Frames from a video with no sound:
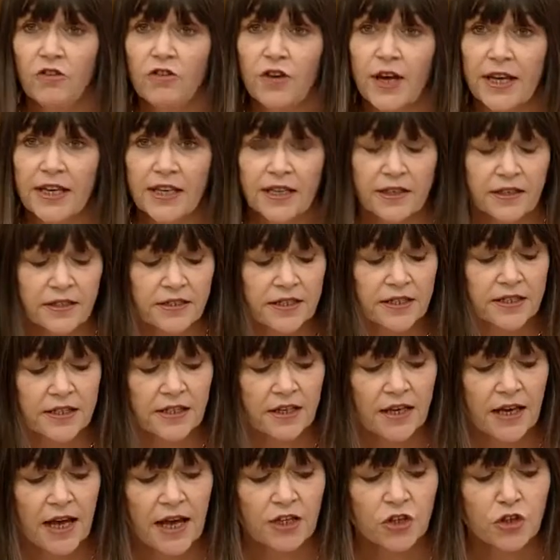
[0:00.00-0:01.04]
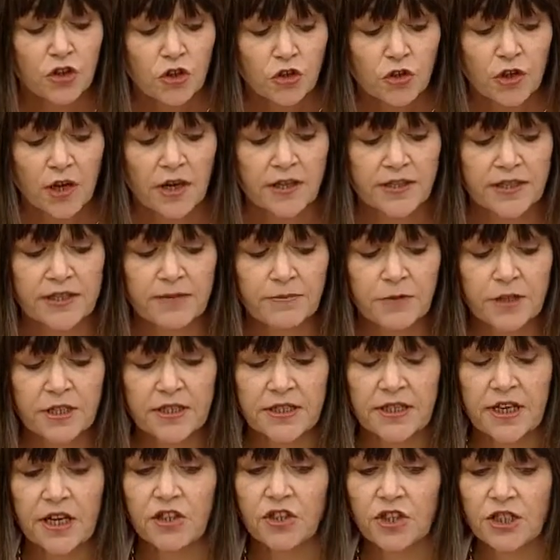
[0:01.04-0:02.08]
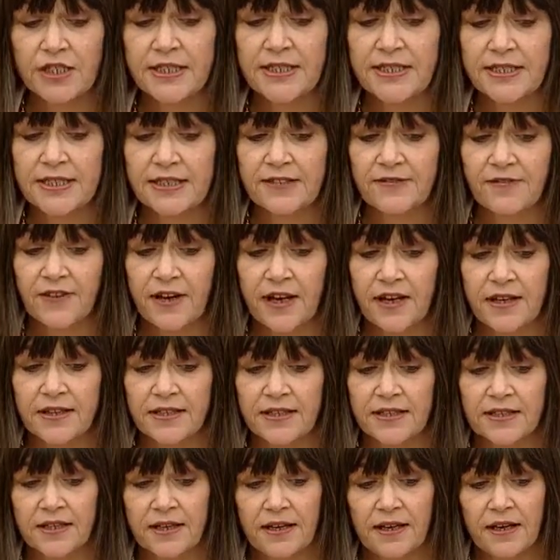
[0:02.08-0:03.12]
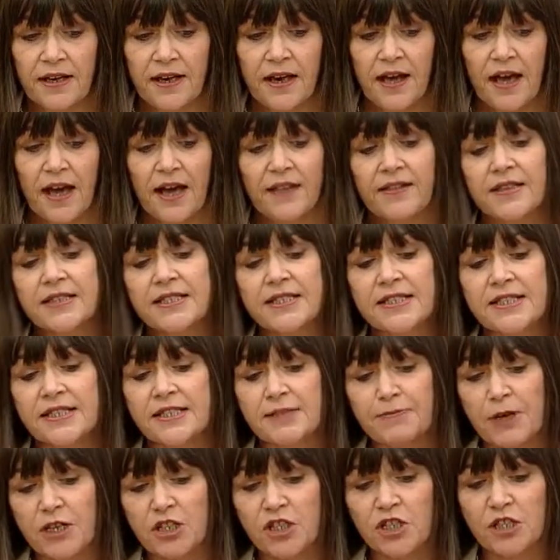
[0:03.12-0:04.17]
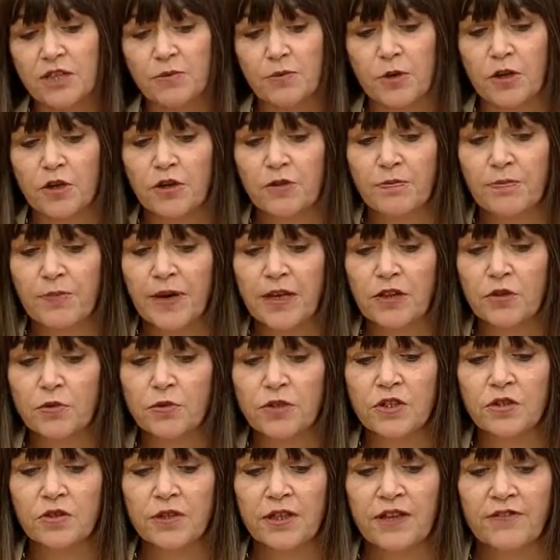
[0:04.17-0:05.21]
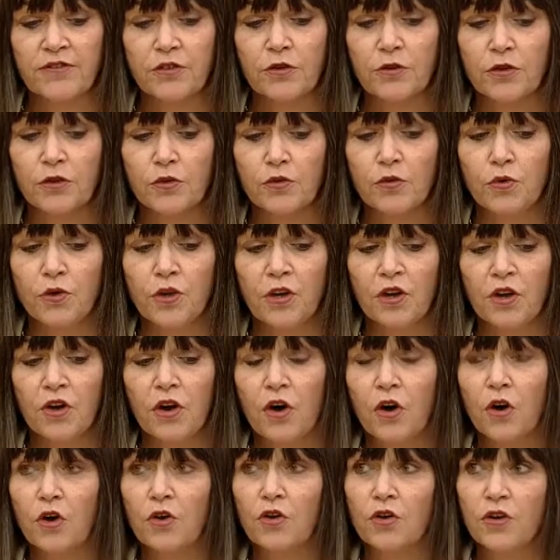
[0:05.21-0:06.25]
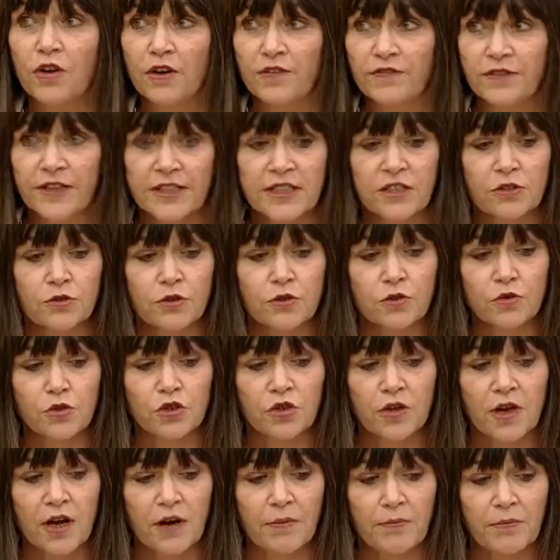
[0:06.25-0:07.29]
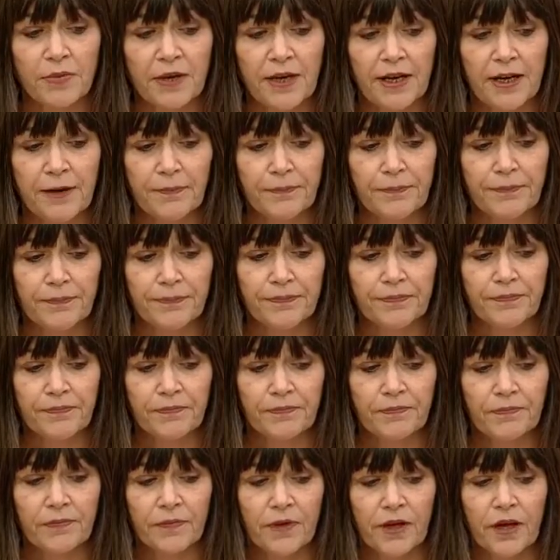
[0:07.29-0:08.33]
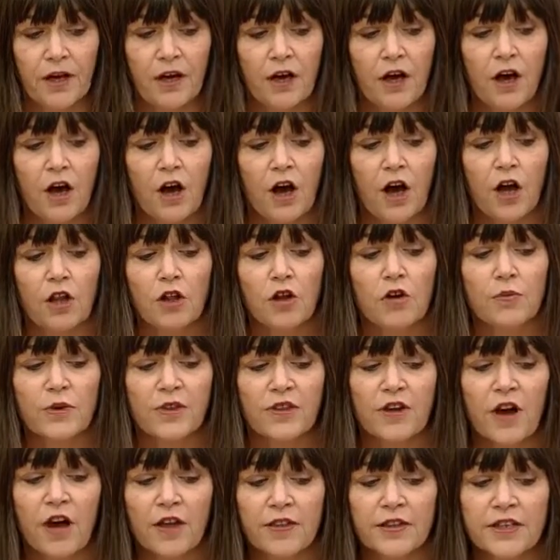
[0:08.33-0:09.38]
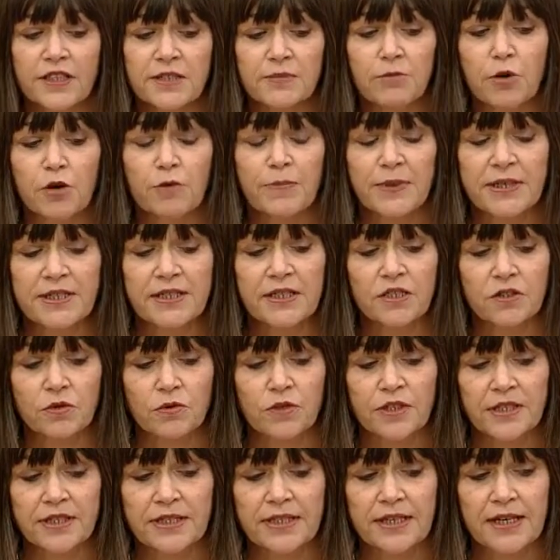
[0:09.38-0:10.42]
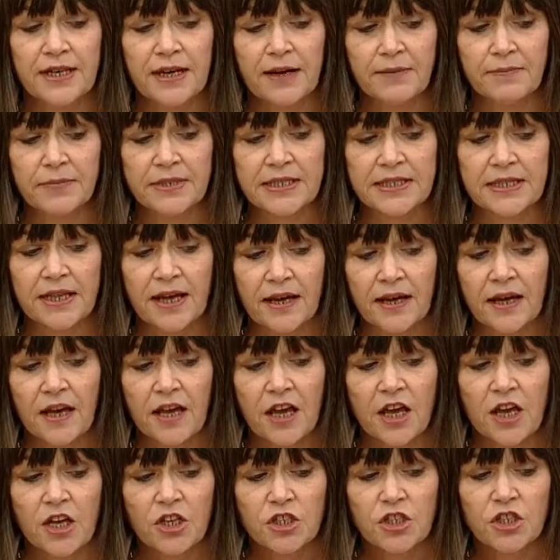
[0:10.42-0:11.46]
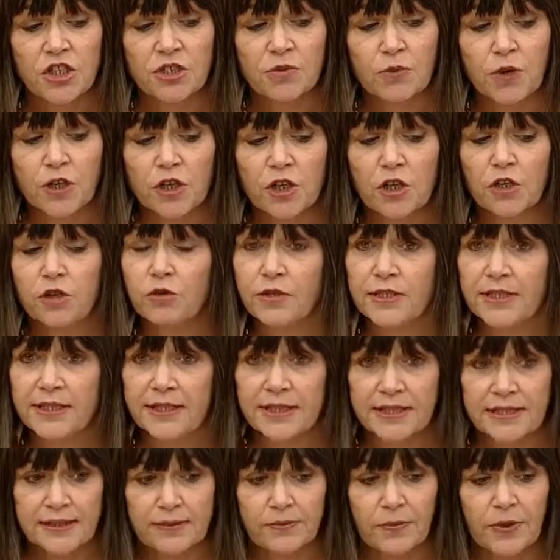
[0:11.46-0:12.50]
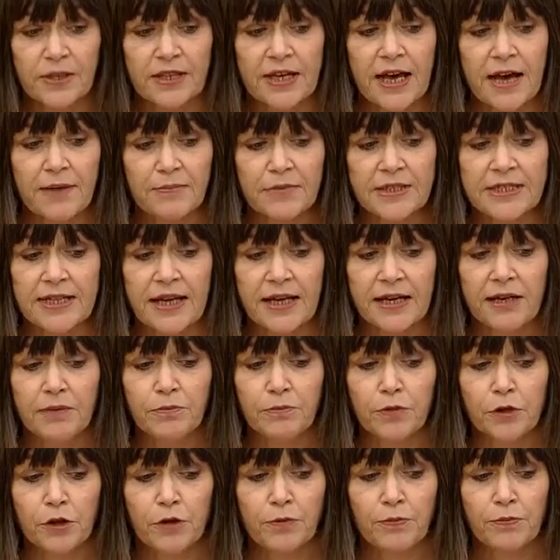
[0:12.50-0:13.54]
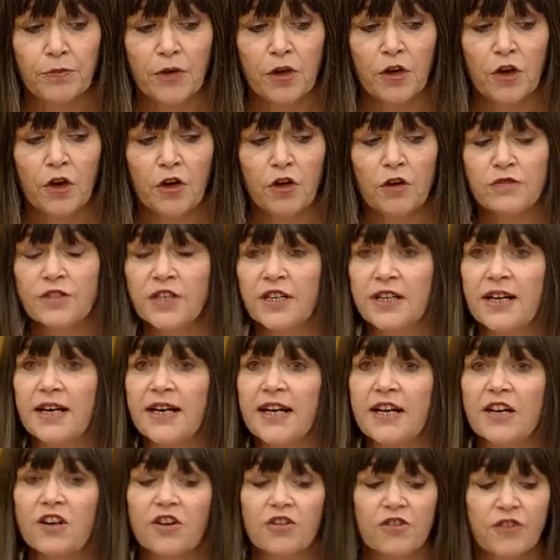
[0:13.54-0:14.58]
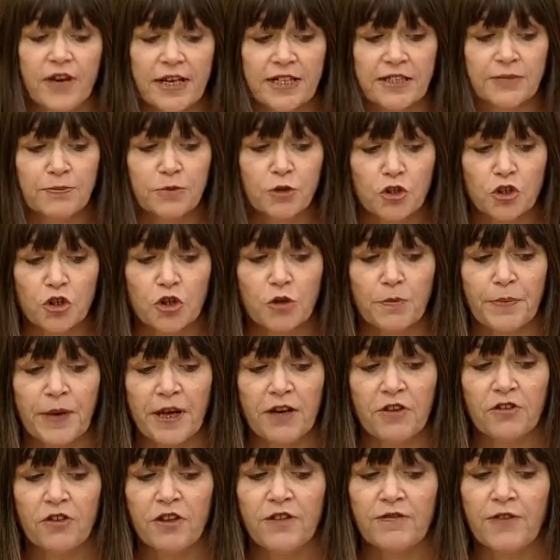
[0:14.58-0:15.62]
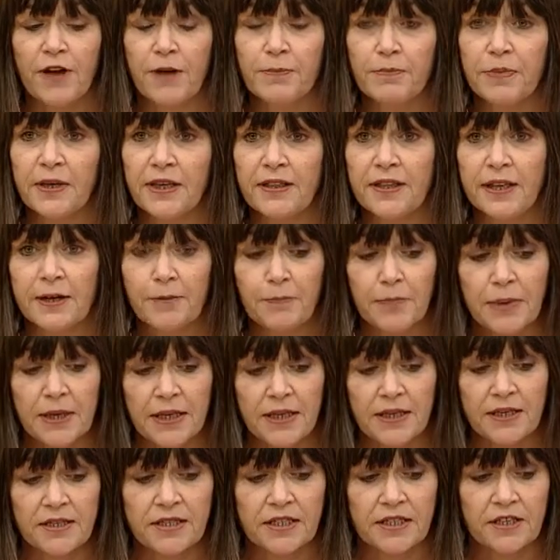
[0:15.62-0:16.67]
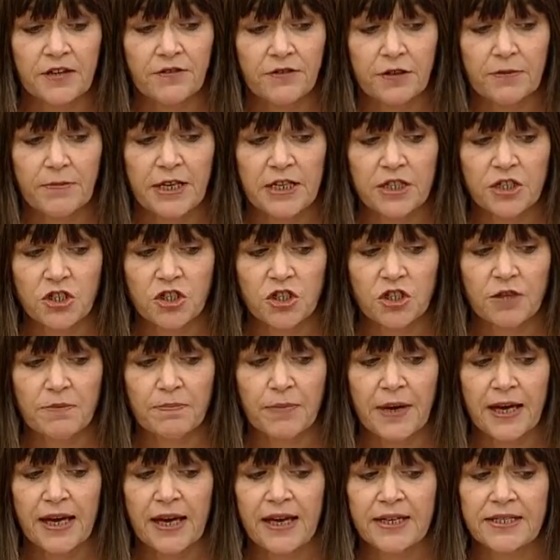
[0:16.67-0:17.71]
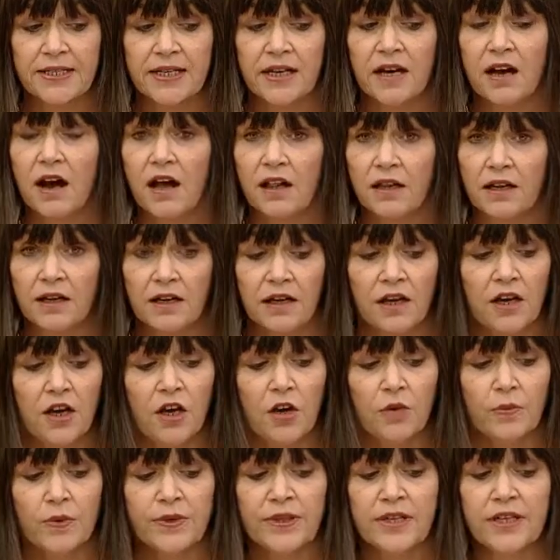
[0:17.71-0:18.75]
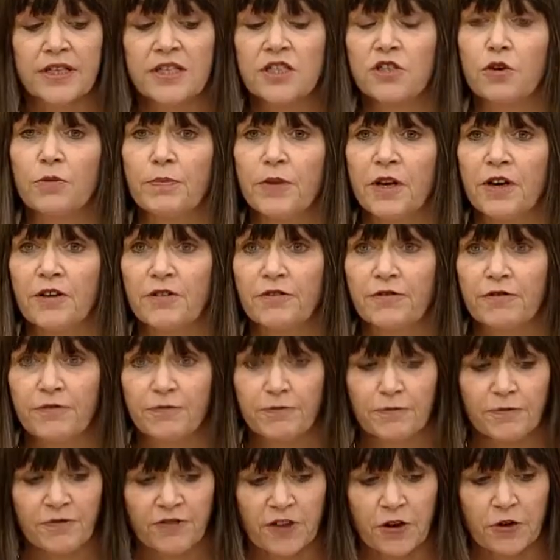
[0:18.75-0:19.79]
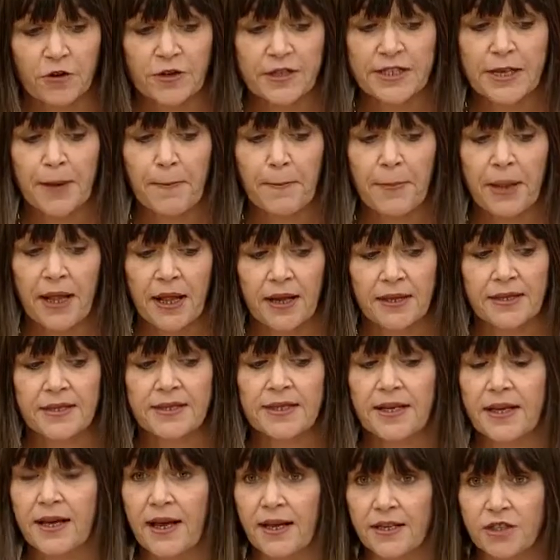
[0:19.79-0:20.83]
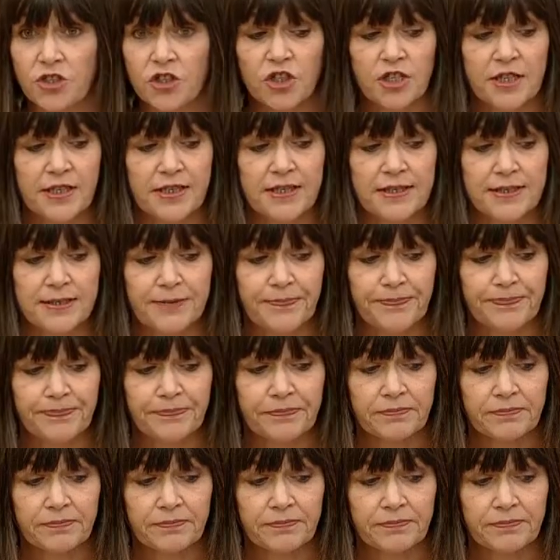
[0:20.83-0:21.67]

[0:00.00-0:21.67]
Regulars and new customers are treated as friends, and this is especially welcomed by those who live on their own or who have little social company. Along with other small business owners in Cambuslang, she's worked closely with Cambuslang and Bloom, who've done an incredible job in revamping the appearance of the main street by adding colour with an assortment of flowers, plants and trees.